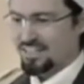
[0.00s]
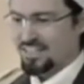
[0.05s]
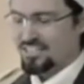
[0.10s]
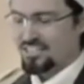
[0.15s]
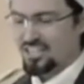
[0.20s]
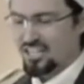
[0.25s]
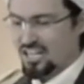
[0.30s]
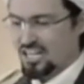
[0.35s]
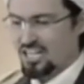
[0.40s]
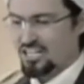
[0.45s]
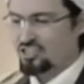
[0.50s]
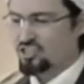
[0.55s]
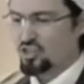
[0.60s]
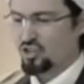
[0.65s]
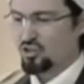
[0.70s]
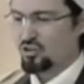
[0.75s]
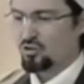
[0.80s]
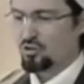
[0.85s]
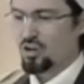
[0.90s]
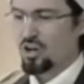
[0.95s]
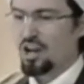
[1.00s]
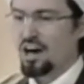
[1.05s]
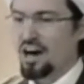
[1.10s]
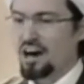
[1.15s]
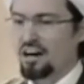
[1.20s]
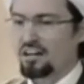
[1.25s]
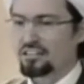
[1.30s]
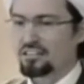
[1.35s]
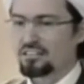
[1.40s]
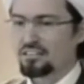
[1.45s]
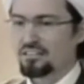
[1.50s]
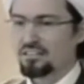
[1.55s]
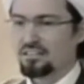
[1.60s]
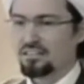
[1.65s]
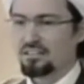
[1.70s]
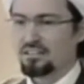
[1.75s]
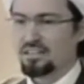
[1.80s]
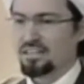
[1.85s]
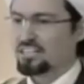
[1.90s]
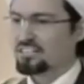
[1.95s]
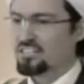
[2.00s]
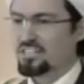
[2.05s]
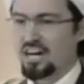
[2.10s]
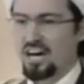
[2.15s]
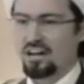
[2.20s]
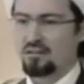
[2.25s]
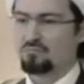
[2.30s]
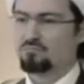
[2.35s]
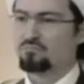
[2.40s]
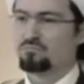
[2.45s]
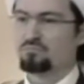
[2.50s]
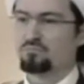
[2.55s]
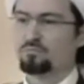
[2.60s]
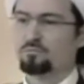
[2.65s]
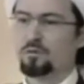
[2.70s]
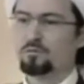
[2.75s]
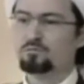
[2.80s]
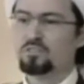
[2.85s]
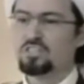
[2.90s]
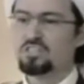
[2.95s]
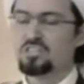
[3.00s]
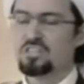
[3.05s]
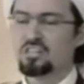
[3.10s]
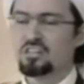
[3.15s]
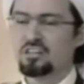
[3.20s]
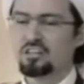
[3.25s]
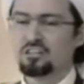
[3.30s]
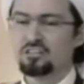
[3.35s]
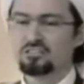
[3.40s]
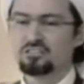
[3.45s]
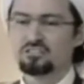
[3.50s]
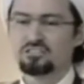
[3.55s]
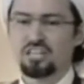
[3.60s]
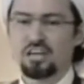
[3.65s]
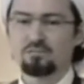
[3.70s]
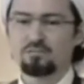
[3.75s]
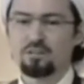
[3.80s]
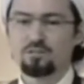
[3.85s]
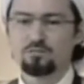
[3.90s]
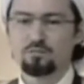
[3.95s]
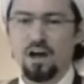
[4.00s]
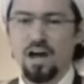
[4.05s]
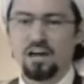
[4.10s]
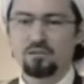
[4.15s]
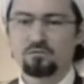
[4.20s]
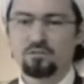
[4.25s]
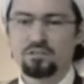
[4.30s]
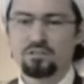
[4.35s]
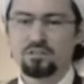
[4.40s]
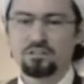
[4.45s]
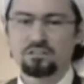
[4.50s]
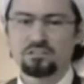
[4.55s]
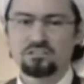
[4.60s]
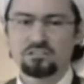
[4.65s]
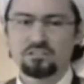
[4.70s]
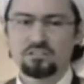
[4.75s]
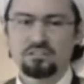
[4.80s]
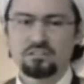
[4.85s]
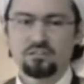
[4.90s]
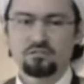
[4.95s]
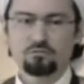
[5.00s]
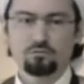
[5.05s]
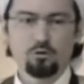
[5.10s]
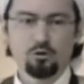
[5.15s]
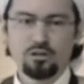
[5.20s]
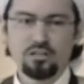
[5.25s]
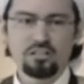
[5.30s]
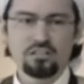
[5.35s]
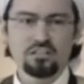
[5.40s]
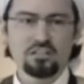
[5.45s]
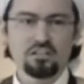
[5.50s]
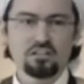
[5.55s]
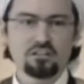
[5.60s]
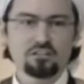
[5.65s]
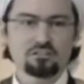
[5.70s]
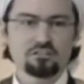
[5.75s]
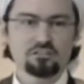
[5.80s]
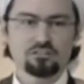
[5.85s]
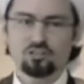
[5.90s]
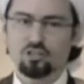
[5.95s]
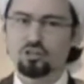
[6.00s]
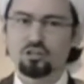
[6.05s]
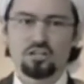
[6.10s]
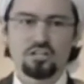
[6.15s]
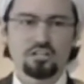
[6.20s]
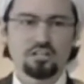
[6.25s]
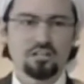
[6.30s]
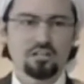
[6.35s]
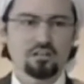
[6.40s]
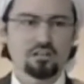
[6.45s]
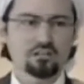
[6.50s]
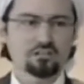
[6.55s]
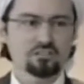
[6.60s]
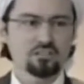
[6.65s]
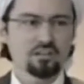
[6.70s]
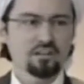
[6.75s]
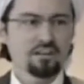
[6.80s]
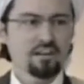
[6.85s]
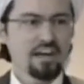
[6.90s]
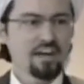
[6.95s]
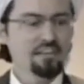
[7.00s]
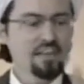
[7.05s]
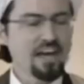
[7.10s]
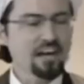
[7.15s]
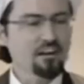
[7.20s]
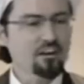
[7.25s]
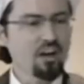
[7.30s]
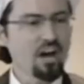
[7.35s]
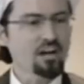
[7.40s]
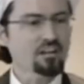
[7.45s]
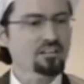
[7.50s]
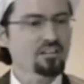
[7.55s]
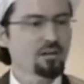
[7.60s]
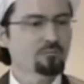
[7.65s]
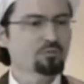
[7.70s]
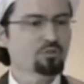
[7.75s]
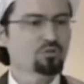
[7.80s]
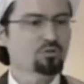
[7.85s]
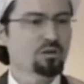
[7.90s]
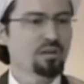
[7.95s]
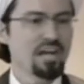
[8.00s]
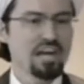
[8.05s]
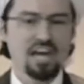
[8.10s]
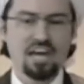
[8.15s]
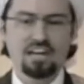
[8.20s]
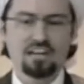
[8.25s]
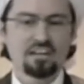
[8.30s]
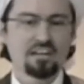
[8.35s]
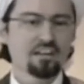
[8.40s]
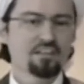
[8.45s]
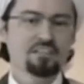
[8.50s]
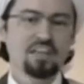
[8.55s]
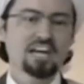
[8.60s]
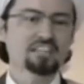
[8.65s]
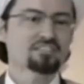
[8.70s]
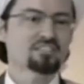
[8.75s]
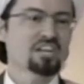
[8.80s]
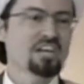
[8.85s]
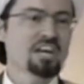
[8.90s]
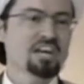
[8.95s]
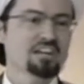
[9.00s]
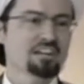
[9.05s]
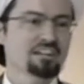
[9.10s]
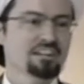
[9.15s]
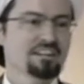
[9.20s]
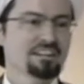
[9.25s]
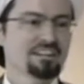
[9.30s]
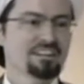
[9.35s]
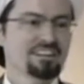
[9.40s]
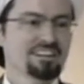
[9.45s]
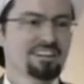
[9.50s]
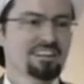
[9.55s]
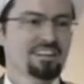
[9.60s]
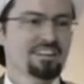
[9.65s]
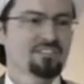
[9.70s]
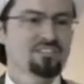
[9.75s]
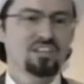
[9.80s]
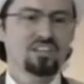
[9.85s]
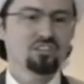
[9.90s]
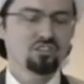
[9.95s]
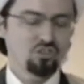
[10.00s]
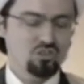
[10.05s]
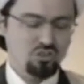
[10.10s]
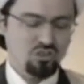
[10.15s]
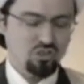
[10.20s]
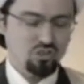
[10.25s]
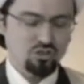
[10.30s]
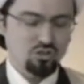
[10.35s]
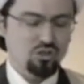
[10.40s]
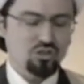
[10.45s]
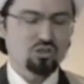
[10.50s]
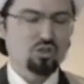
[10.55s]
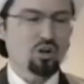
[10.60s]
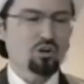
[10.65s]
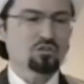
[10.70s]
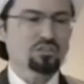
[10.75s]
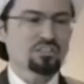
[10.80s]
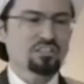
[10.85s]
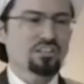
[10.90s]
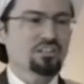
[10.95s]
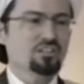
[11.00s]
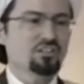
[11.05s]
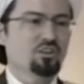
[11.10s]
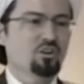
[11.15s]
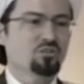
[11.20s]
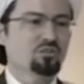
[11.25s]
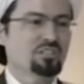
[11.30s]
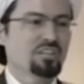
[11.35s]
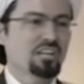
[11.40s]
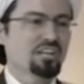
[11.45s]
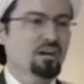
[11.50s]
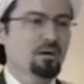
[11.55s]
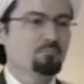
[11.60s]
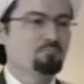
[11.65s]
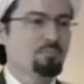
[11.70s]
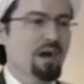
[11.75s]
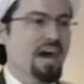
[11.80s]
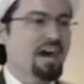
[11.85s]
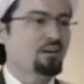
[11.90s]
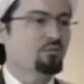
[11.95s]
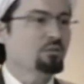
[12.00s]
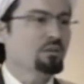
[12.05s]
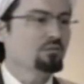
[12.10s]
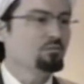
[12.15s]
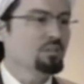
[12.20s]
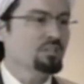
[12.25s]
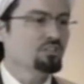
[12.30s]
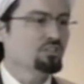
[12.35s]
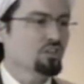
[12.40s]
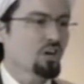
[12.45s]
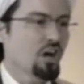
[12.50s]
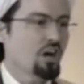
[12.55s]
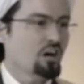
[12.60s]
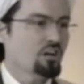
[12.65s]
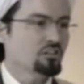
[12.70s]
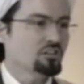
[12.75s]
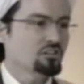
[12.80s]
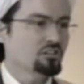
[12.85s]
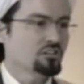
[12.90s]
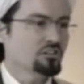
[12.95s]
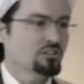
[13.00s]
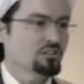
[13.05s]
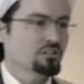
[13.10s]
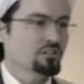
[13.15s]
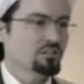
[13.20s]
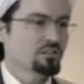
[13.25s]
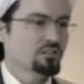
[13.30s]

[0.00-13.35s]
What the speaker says: It's an internal clock. It's got 50 years, 75 years, 40 years, 30 years, and that clock comes to an end. That's it. You don't get a battery recharged.